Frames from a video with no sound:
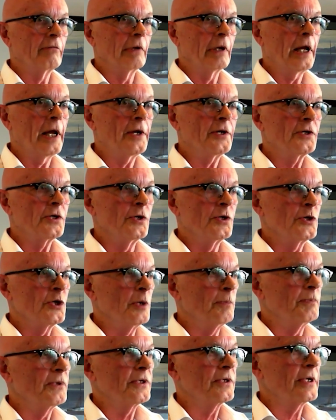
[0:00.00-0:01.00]

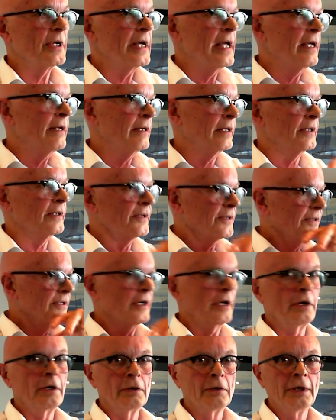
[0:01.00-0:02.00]
relationships together.
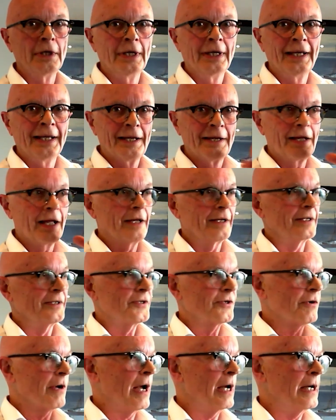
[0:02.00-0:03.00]
So
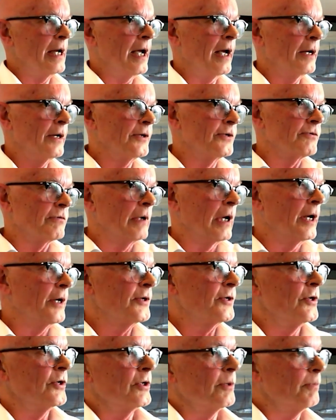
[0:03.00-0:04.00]
Australia had its
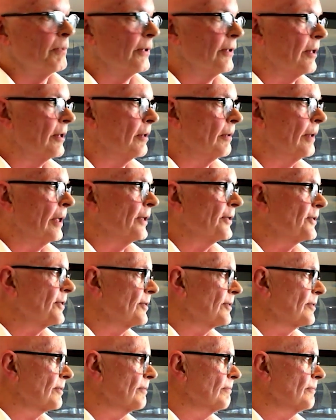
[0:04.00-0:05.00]
relationship with the
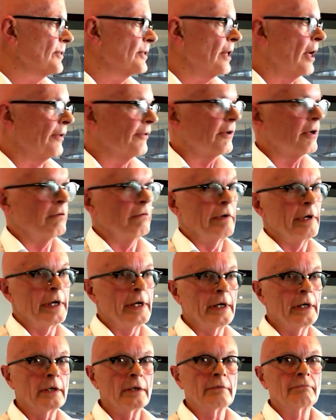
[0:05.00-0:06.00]
US, South
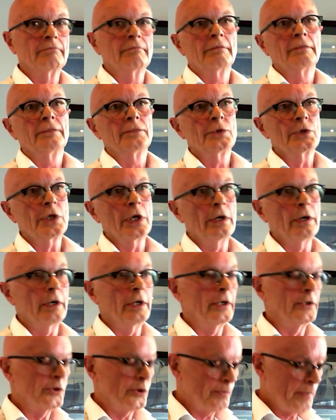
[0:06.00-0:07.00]
Korea,
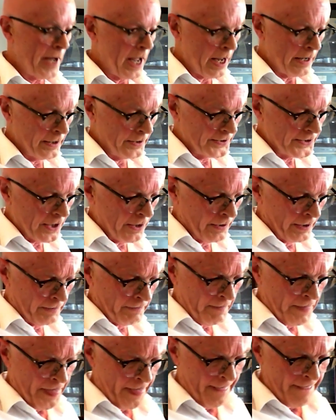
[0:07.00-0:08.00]
Japan, and so on.
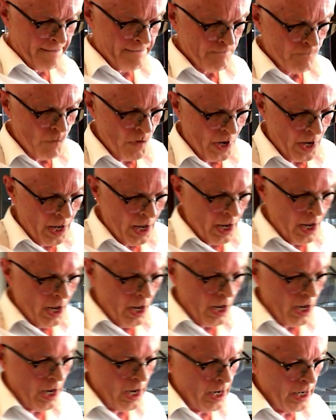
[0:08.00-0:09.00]

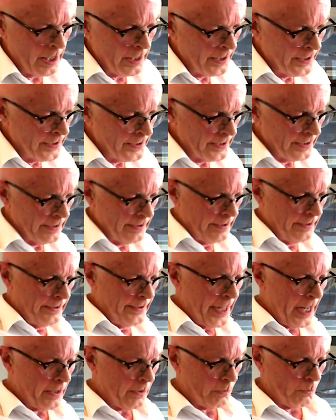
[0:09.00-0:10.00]
And
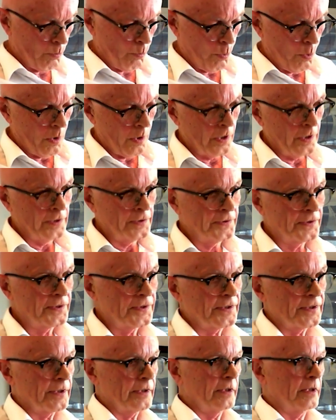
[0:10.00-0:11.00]
that
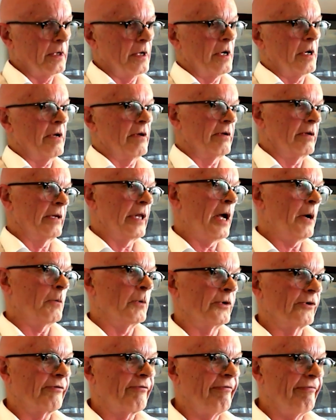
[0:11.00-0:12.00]
was
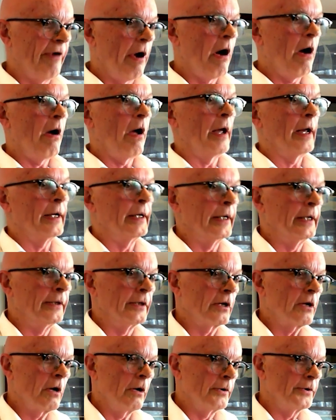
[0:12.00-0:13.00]
fine in
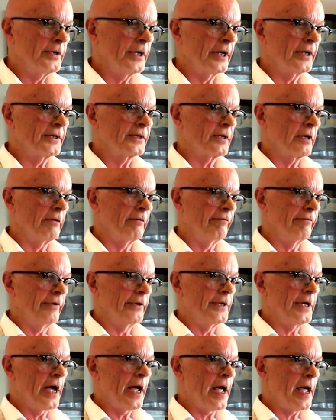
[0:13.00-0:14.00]
the context of the
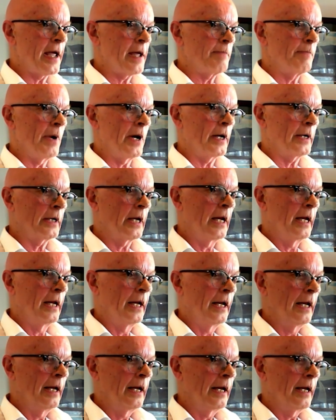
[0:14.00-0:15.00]
day, but
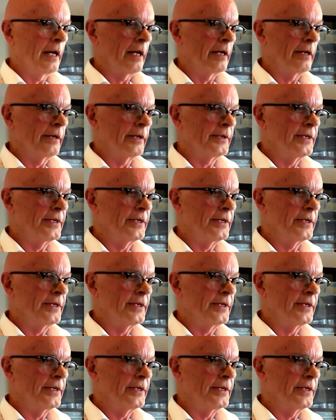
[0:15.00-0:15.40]
the